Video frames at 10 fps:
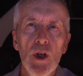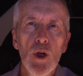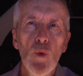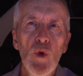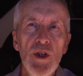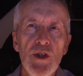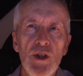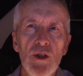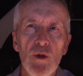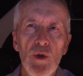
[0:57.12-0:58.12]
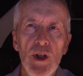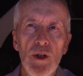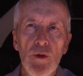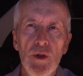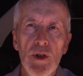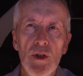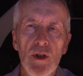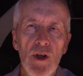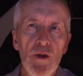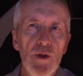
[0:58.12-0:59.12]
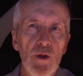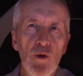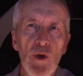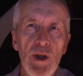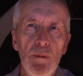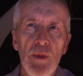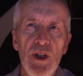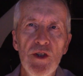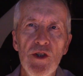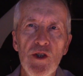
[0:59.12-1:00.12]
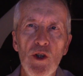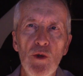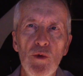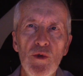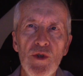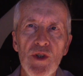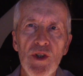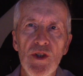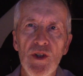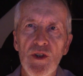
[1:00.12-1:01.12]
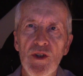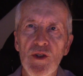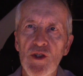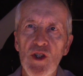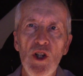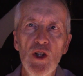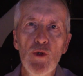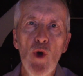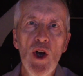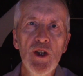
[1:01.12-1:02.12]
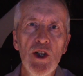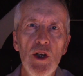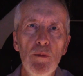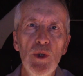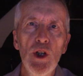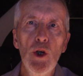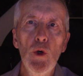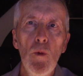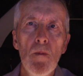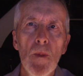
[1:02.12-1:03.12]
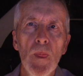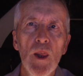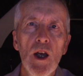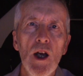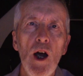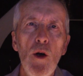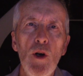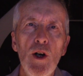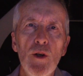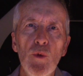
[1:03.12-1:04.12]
What is in the ground? Are there great big stones? Is it solid rock down below? How hard